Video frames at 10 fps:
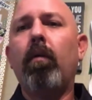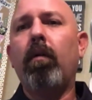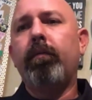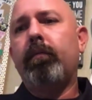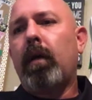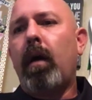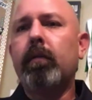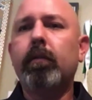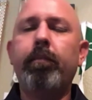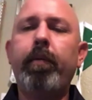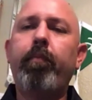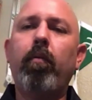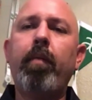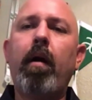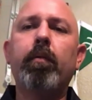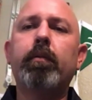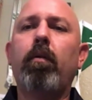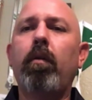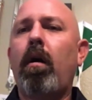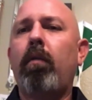Well, talk to some people about what's
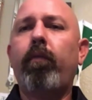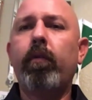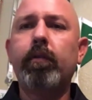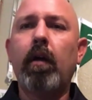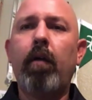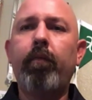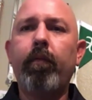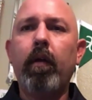going on, first off.